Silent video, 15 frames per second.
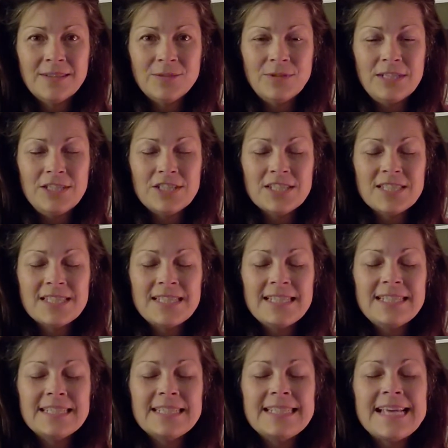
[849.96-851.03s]
we just
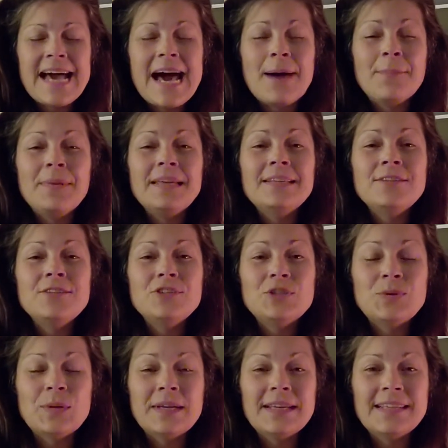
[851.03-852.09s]
need to tap into
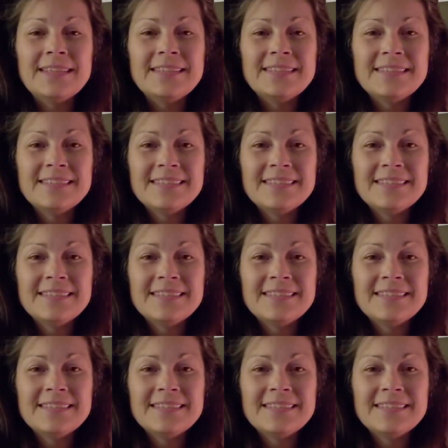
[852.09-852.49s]
it.